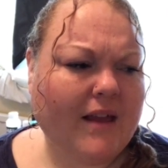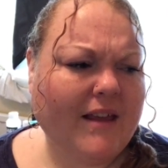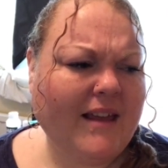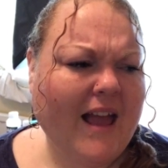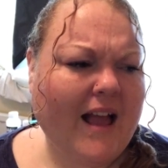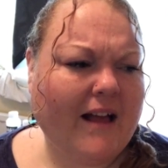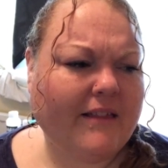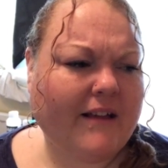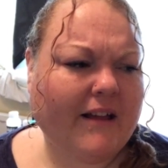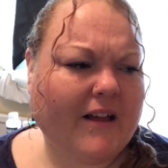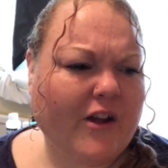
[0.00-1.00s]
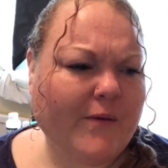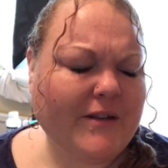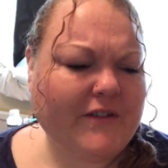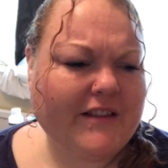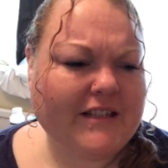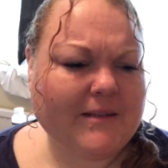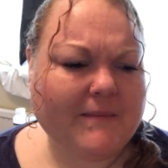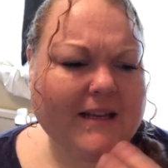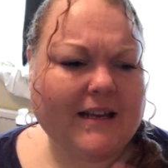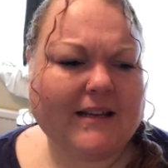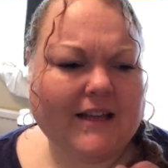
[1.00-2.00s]
yeah, like I always find there's
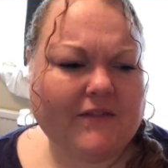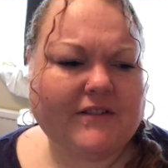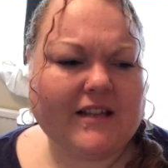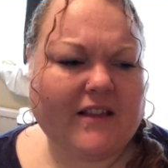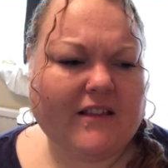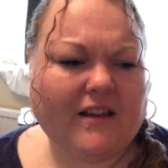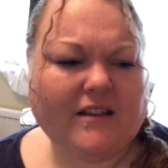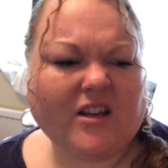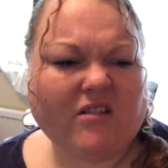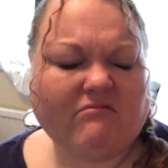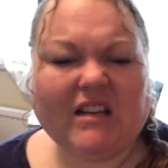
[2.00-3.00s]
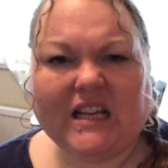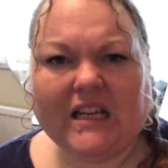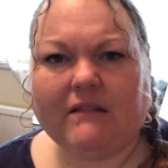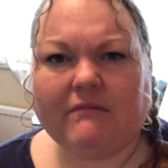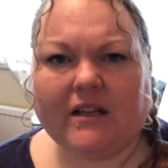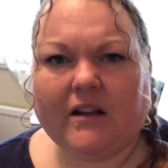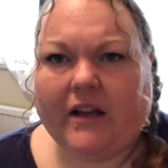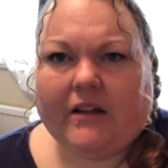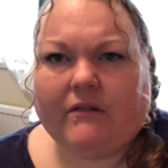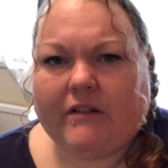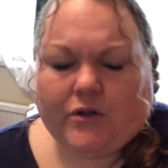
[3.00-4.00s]
something in a gift set that you don't really
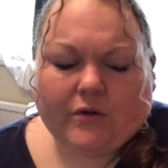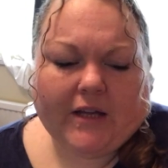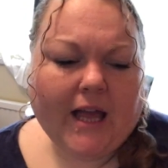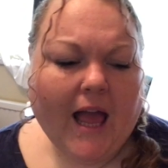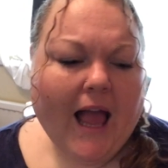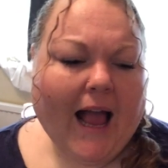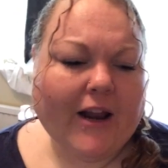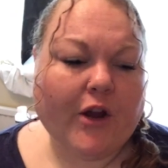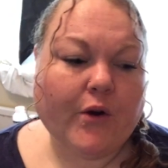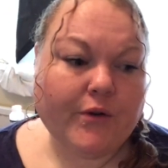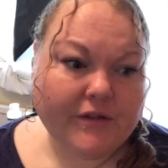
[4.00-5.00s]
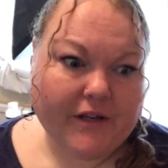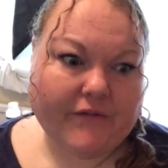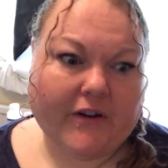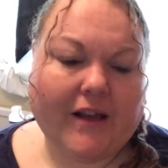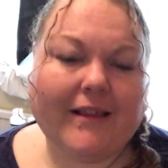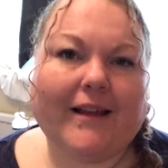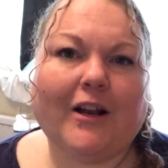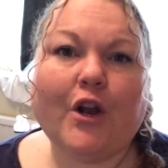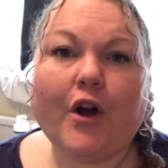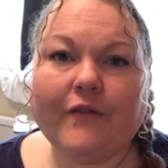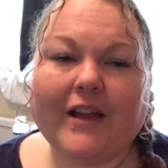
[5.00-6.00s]
like or enjoy. And I also find that a
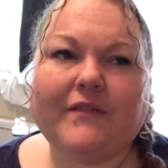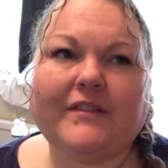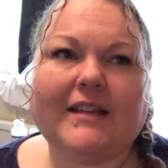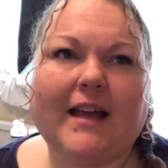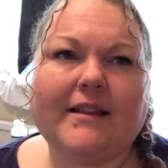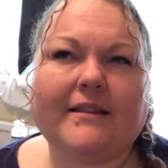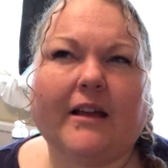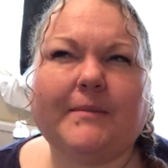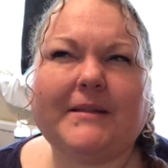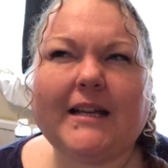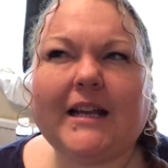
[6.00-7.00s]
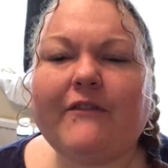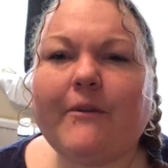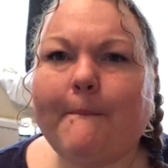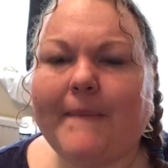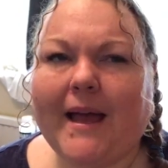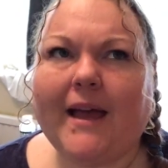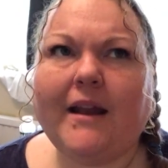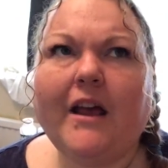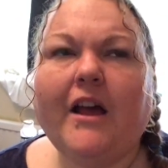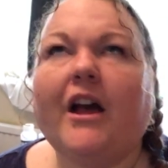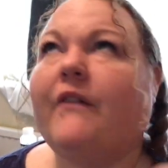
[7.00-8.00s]
lot of gift sets, like particularly for men,
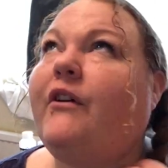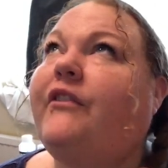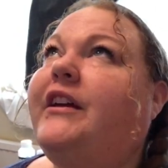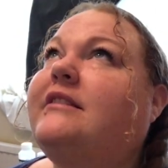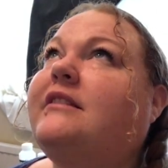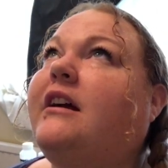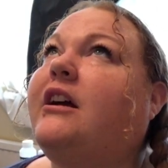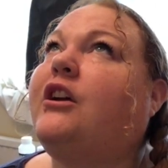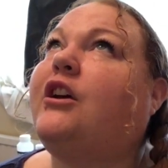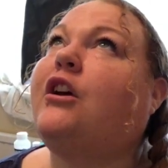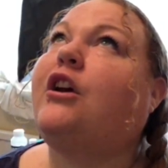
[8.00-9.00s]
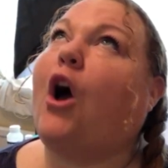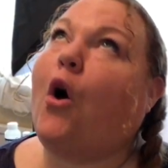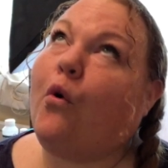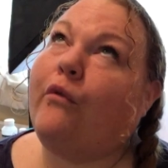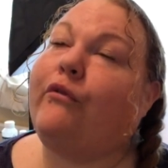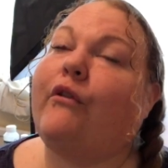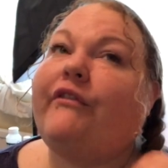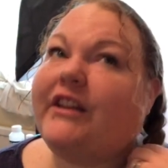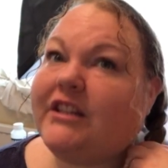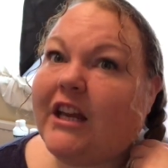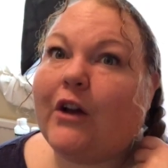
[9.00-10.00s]
have got things like golf or
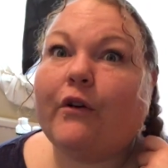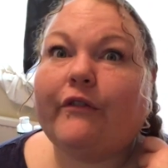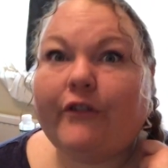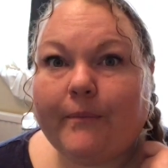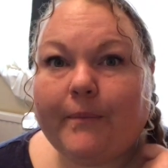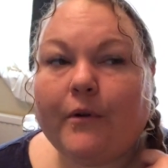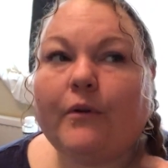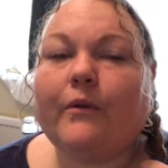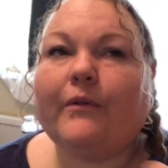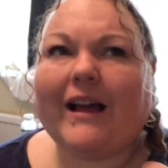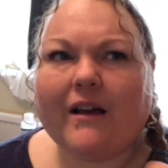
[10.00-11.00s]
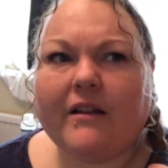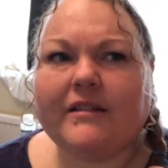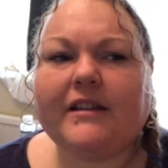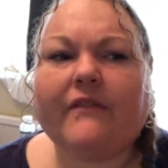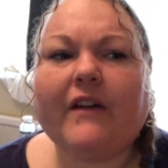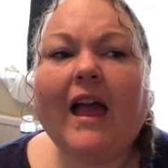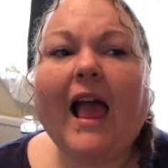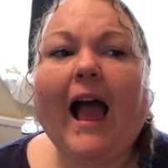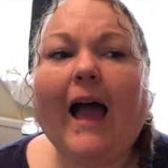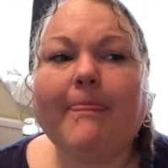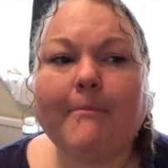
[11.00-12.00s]
fishing or football or that kind of stuff,
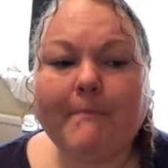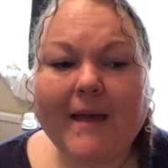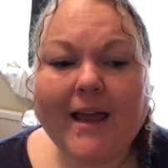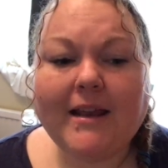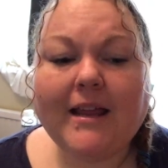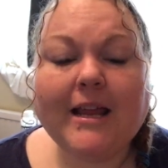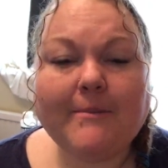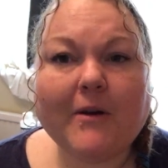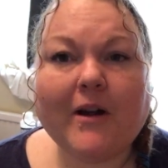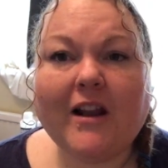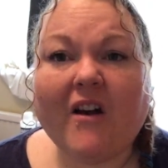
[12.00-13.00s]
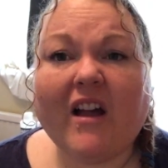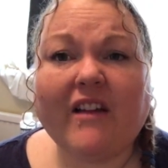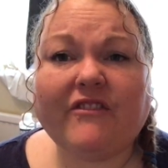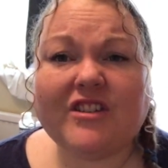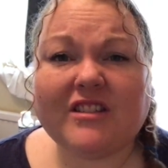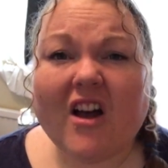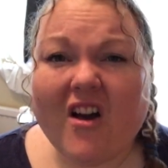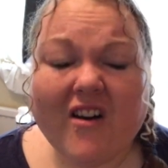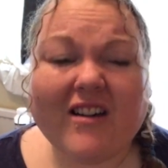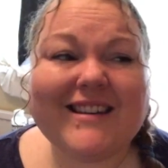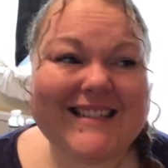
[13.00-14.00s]
and the men in my life just
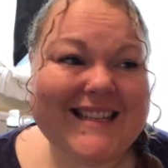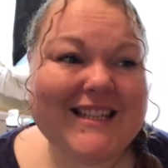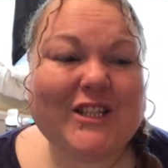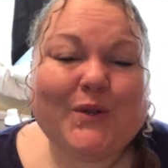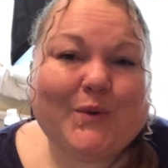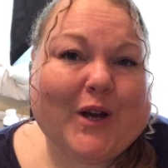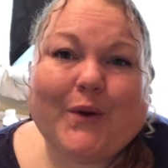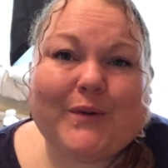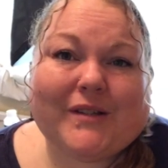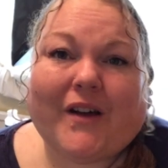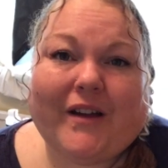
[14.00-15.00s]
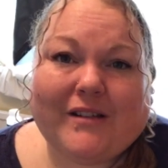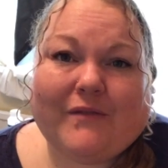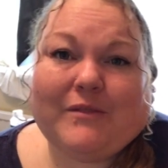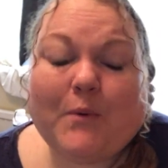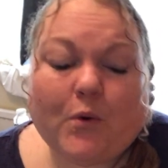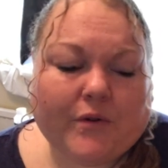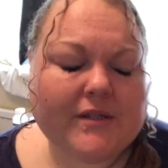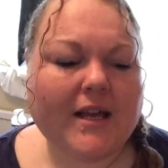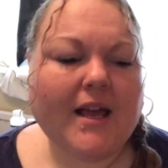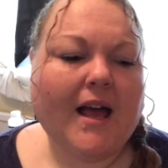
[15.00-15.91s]
aren't into those kinds of sports,